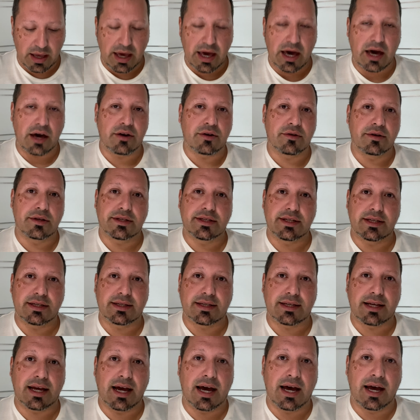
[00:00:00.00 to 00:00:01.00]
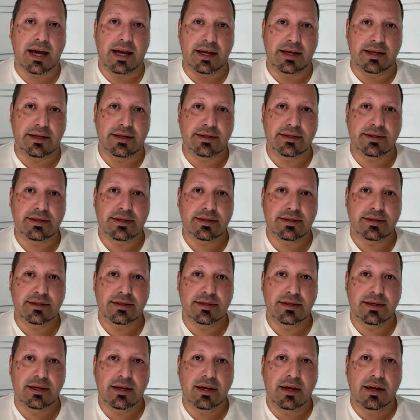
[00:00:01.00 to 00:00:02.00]
how to assist guys,
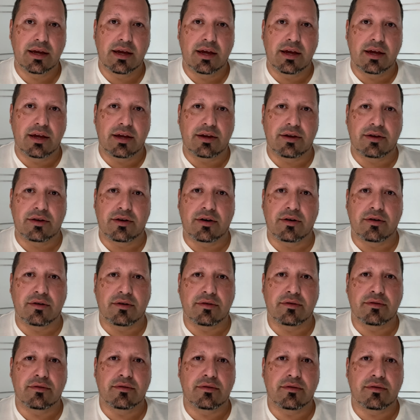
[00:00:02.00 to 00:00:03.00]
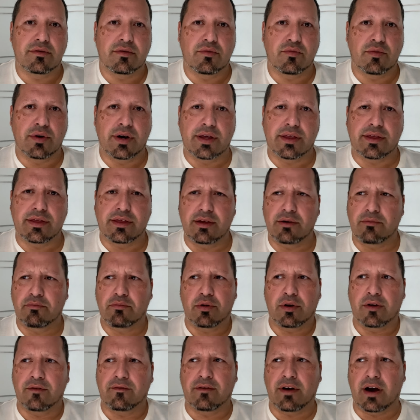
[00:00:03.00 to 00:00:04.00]
you know, with the
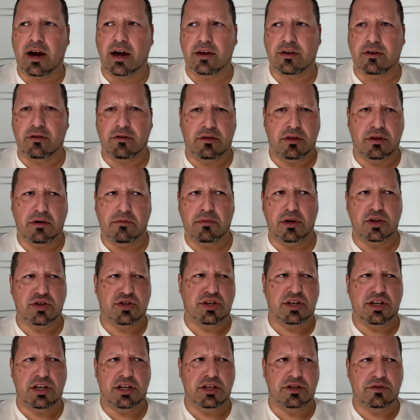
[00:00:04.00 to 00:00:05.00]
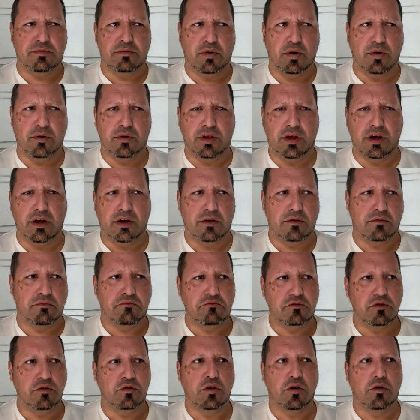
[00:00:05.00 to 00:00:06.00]
bravado, the machismo, the
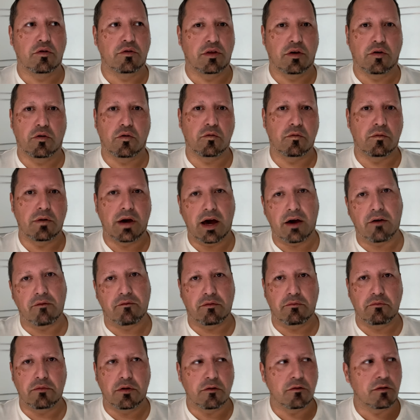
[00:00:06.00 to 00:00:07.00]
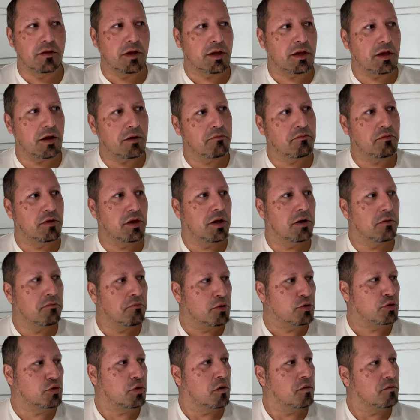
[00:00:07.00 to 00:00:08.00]
you know, the whole alpha male, like I'm yeah,
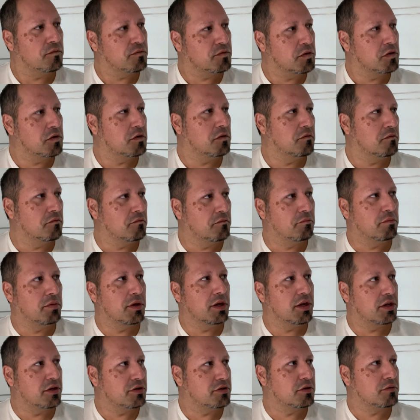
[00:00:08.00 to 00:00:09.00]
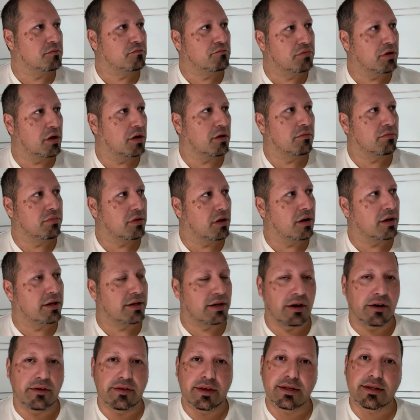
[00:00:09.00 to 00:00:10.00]
I'm a tough son of a bitch and blah blah
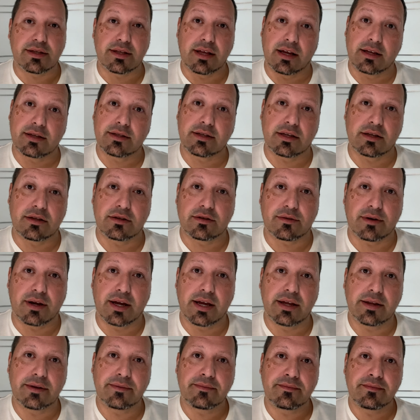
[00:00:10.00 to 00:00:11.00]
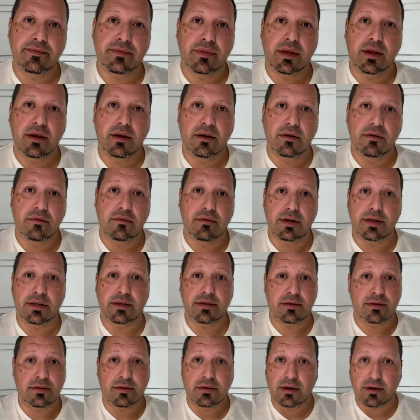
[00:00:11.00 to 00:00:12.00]
and all this nonsense, right?
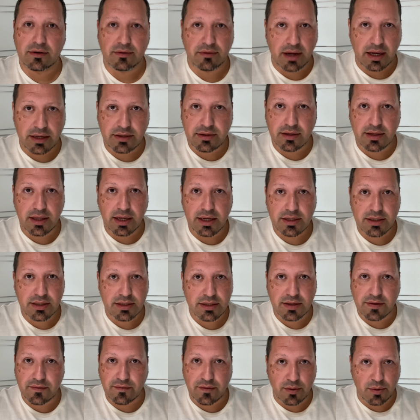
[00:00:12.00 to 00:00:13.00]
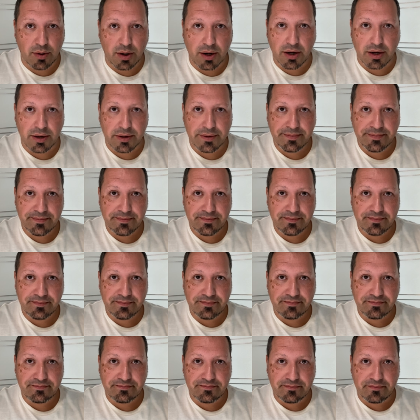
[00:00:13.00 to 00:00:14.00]
Which congratulations if you are.
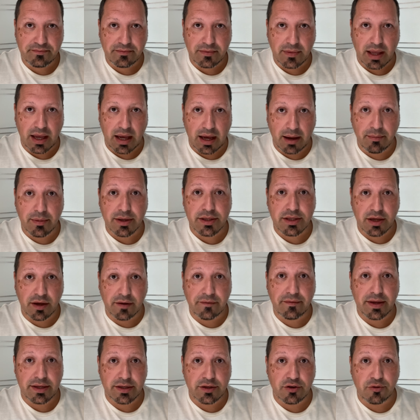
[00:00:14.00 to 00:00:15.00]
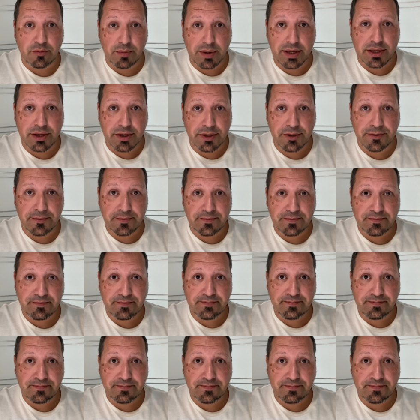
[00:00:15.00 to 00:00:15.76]
I'm a tough SOB too.